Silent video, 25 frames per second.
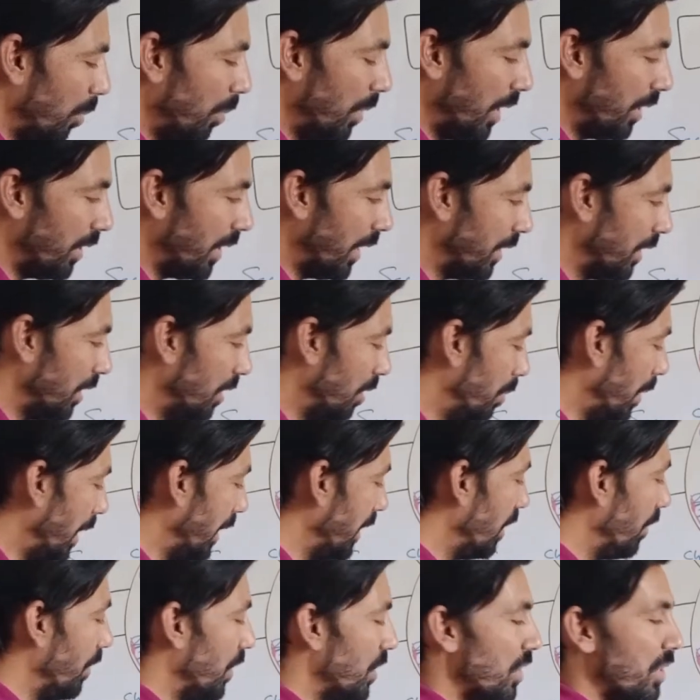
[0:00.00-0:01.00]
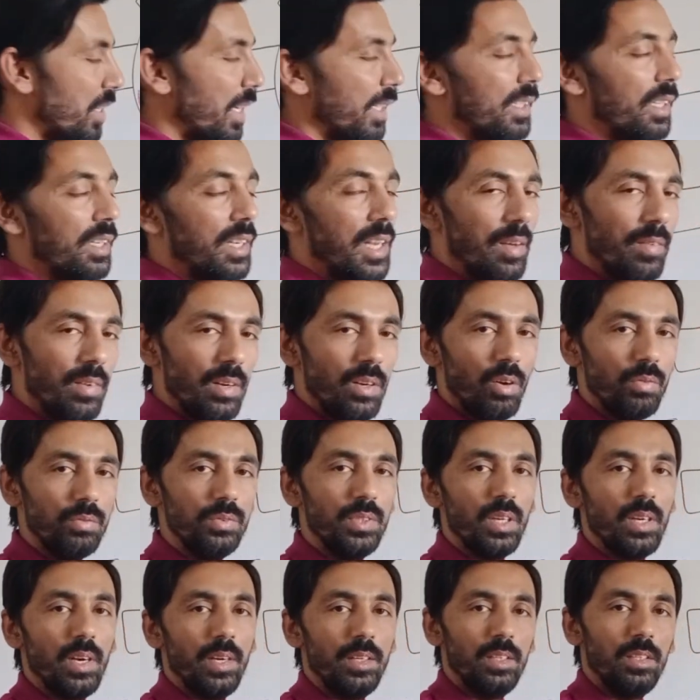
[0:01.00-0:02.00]
blood retinal barrier, which is at the level of
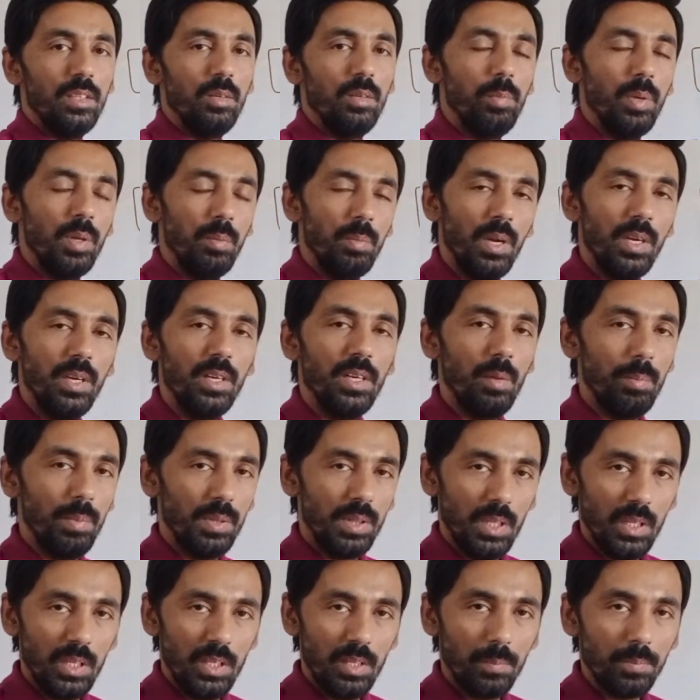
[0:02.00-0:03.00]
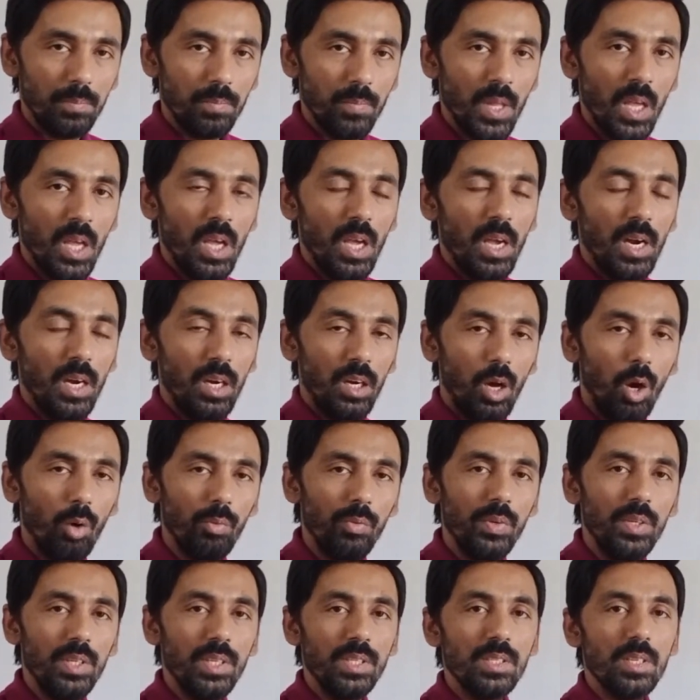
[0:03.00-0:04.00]
the retinal pigmented epithelium. And now
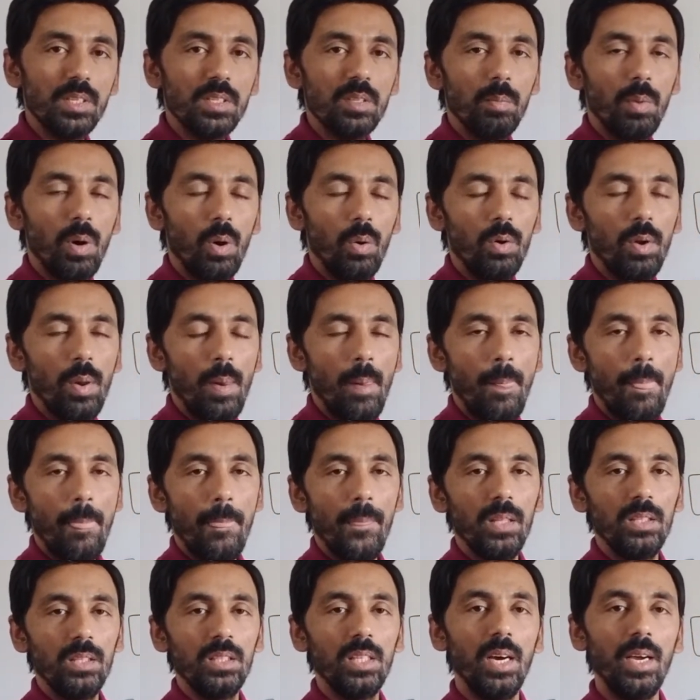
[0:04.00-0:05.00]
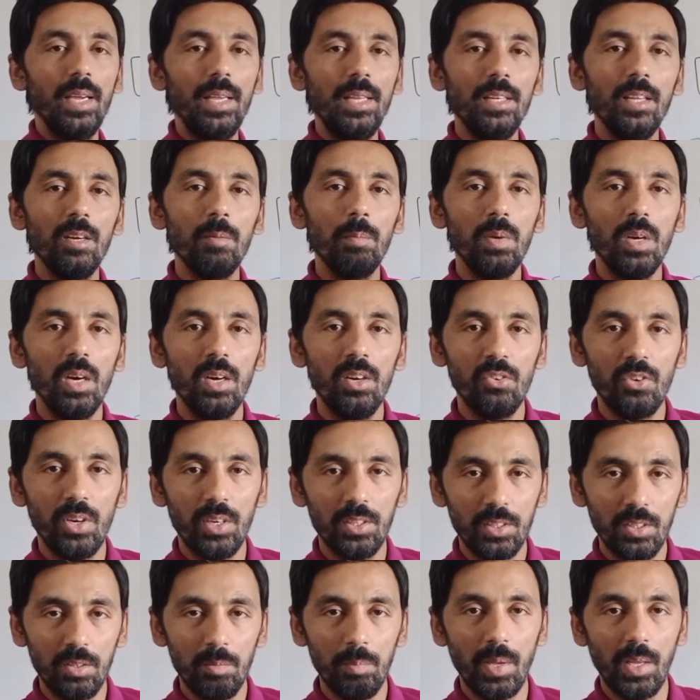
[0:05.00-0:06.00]
we will discuss about the inner blood
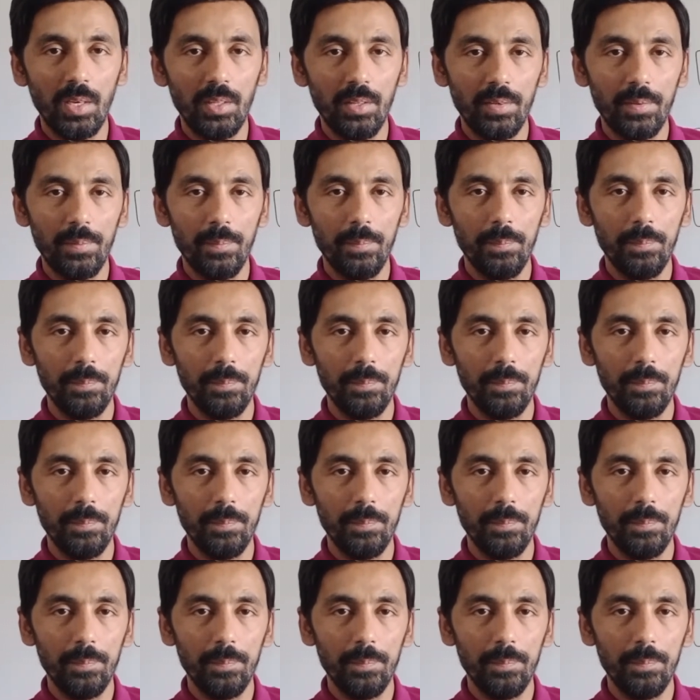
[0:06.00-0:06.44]
retinal barrier.